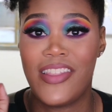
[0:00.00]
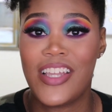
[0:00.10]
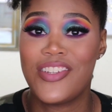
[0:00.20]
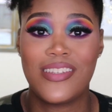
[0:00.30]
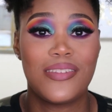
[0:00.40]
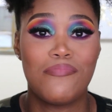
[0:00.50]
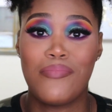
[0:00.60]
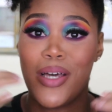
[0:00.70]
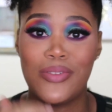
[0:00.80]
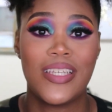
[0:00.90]
they just
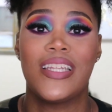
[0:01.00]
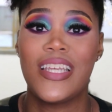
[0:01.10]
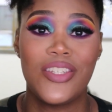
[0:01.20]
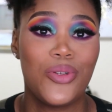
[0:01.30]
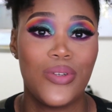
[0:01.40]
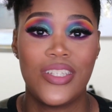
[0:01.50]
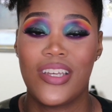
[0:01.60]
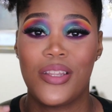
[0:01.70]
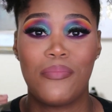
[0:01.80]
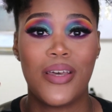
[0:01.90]
melted into
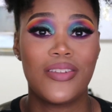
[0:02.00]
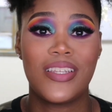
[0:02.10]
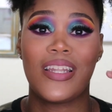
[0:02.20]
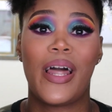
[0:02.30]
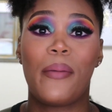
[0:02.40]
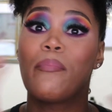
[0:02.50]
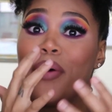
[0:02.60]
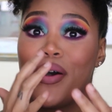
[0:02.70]
each other, melted like